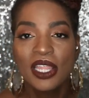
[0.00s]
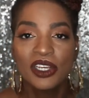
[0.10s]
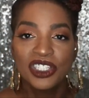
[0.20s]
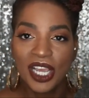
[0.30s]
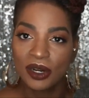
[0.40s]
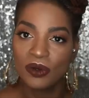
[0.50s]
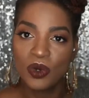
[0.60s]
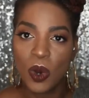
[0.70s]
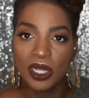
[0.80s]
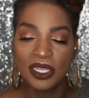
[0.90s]
The shadow
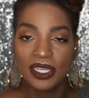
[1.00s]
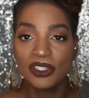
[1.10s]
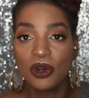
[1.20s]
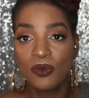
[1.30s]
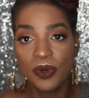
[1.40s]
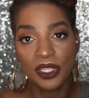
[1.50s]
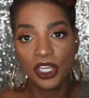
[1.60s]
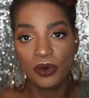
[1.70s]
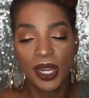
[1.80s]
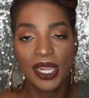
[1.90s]
qualities are really
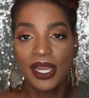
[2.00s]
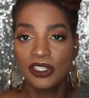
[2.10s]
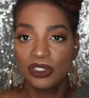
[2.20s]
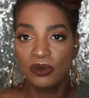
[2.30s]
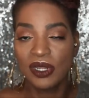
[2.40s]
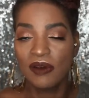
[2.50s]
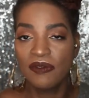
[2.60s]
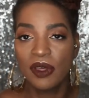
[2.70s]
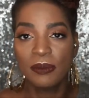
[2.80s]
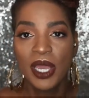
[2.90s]
great. I do love
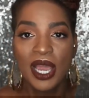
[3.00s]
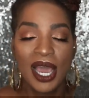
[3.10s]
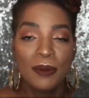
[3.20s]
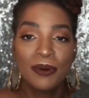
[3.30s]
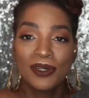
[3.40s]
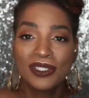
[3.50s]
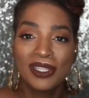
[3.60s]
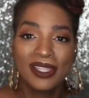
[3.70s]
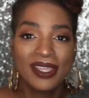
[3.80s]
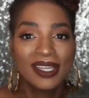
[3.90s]
them. I
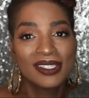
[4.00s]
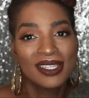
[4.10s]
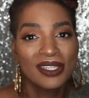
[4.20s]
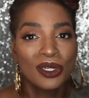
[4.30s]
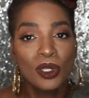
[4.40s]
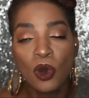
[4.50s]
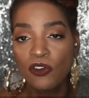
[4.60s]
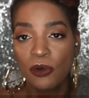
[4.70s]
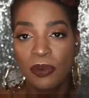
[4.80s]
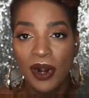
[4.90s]
personally think it's a little
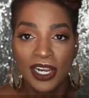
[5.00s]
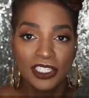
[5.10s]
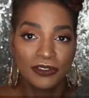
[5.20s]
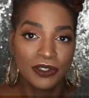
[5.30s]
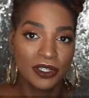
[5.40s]
overpriced